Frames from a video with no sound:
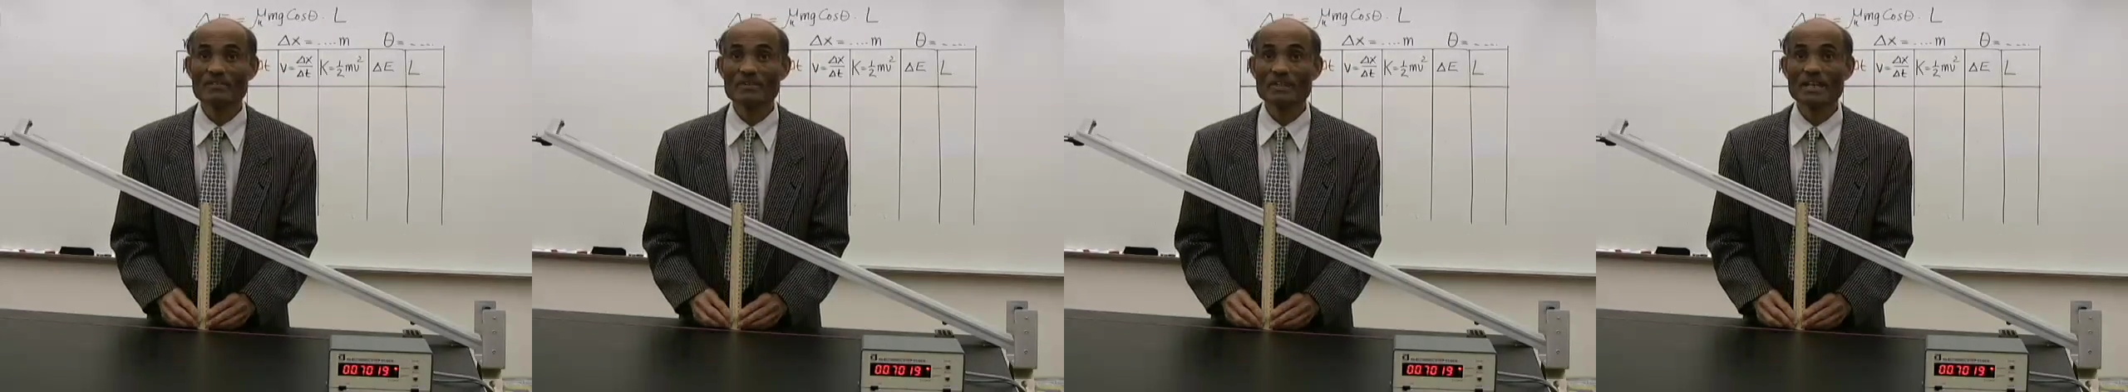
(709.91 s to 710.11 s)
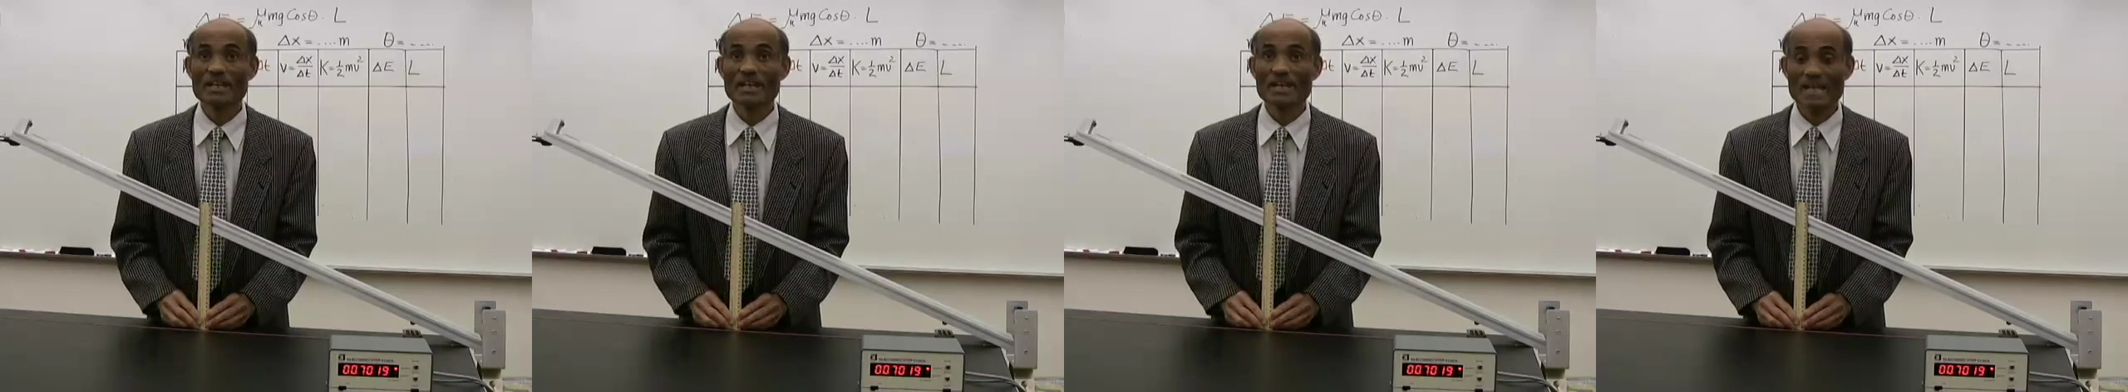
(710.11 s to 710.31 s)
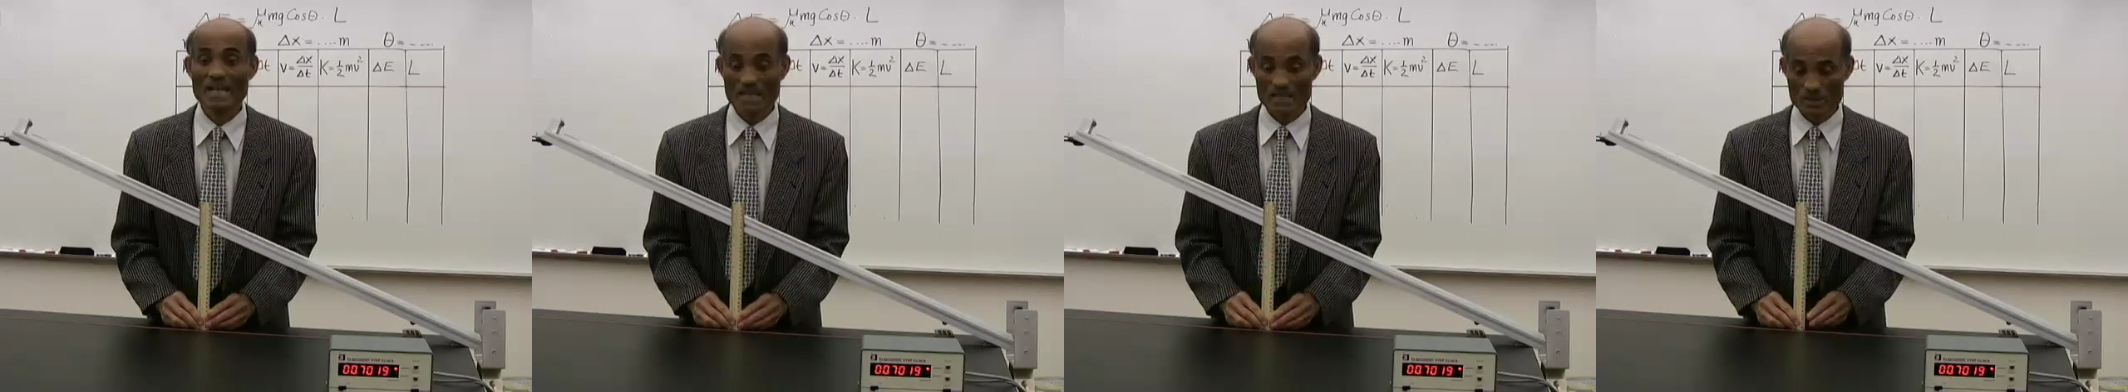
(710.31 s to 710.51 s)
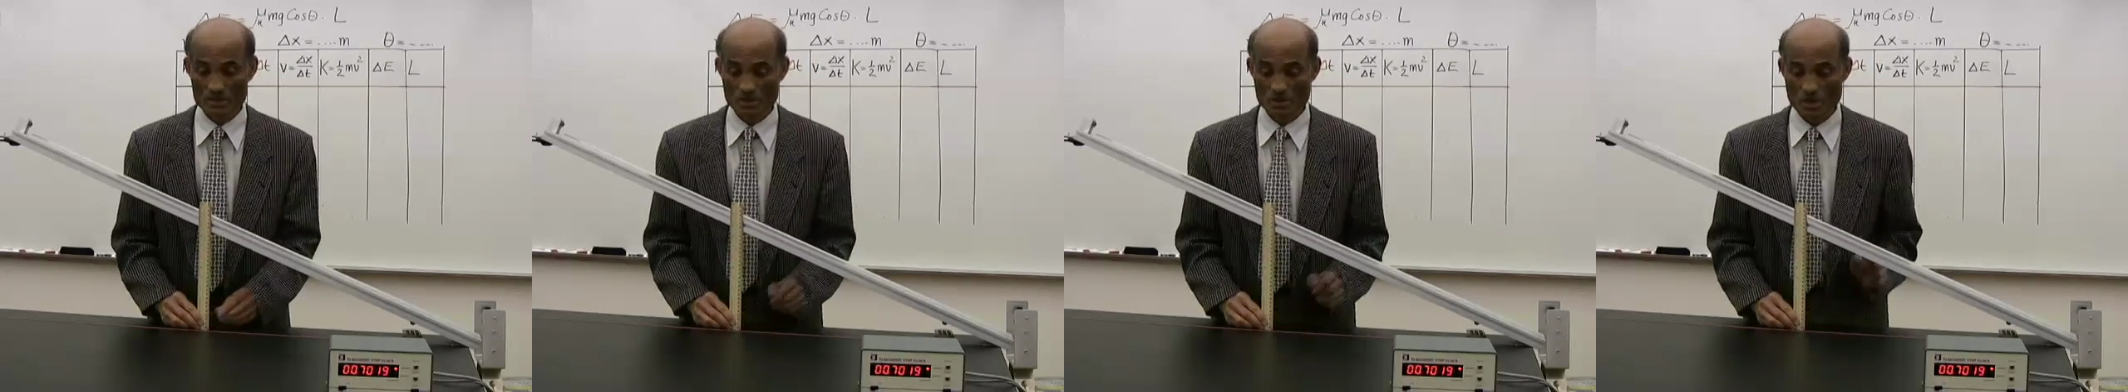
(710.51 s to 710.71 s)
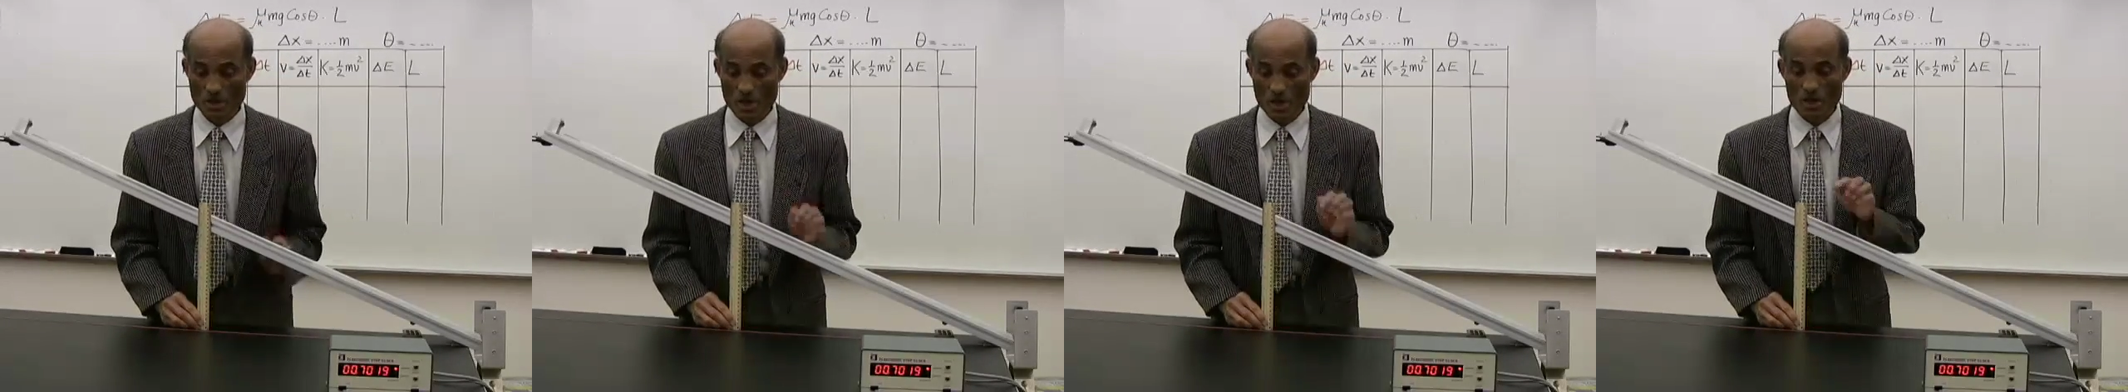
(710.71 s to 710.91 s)
the
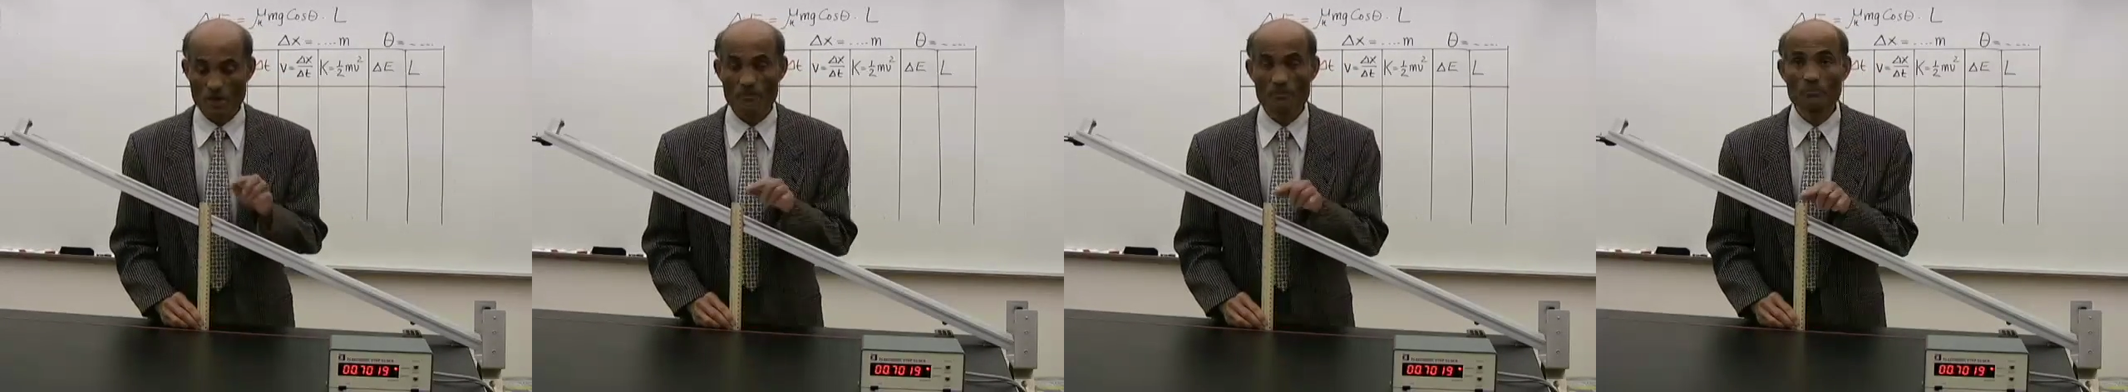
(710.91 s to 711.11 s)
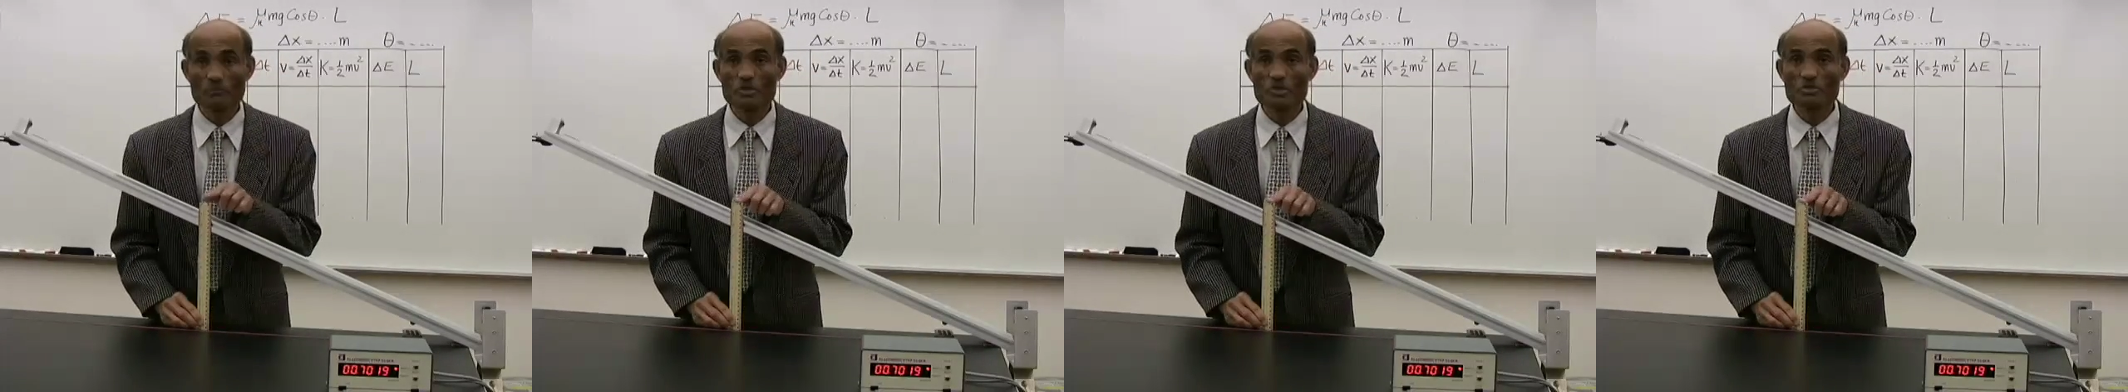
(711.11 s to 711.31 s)
length of